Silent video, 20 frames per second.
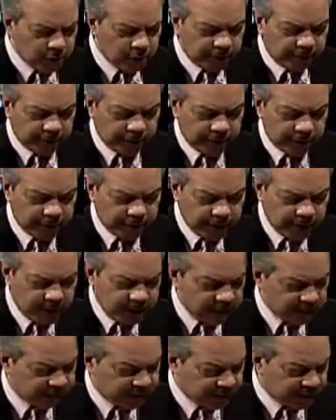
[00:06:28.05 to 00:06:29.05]
or the theory
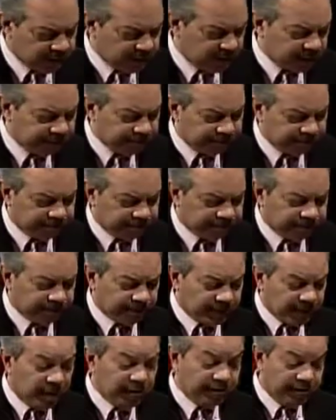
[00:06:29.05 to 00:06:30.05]
of
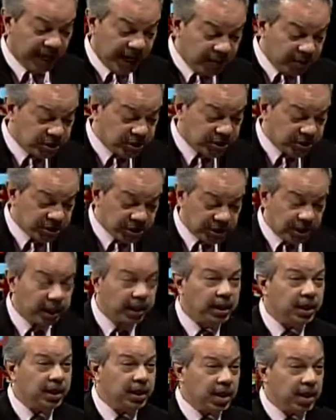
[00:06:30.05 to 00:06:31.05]

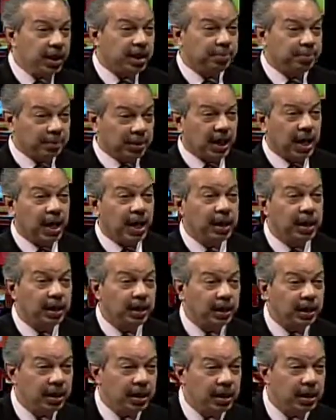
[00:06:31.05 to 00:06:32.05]
agency not apply
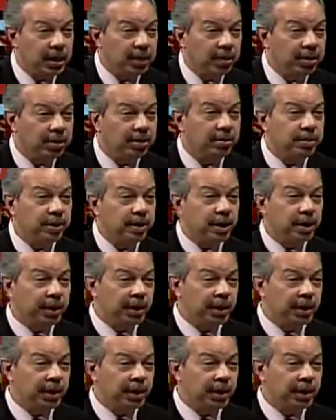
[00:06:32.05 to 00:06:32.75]
here